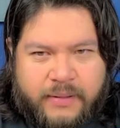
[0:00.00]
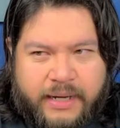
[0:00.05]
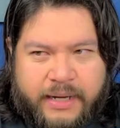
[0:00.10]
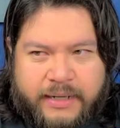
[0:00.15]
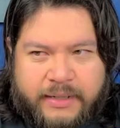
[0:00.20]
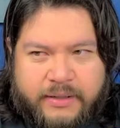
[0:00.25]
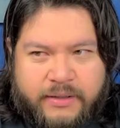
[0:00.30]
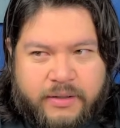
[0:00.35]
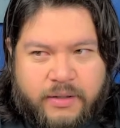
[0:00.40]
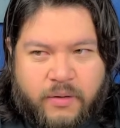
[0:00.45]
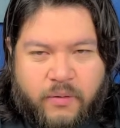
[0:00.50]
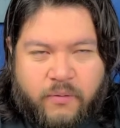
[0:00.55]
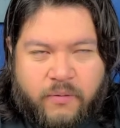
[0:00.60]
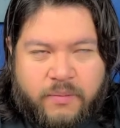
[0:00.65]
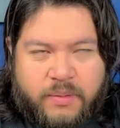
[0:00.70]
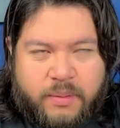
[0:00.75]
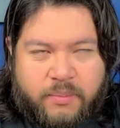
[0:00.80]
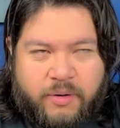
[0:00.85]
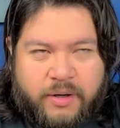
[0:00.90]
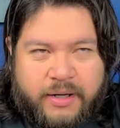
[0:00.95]
I don't
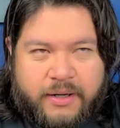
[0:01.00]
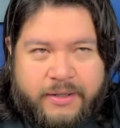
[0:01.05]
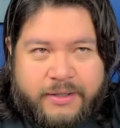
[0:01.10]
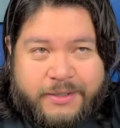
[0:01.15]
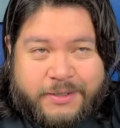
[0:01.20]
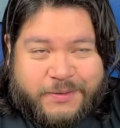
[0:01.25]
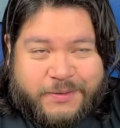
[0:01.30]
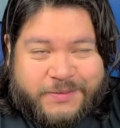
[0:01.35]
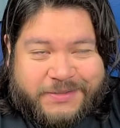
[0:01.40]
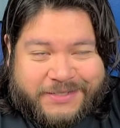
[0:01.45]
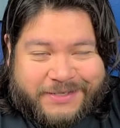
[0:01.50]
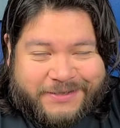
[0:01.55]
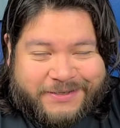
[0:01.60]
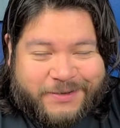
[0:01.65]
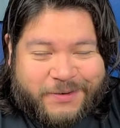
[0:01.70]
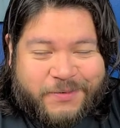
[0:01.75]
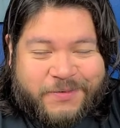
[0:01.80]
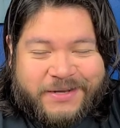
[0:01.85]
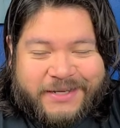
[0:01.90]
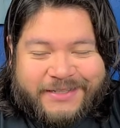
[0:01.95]
remember how to use it
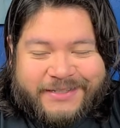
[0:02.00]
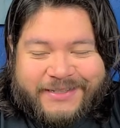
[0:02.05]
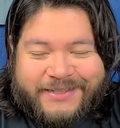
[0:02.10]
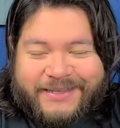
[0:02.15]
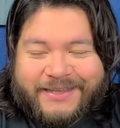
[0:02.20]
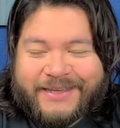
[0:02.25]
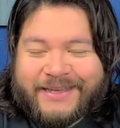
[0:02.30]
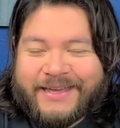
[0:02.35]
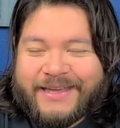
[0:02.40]
correctly.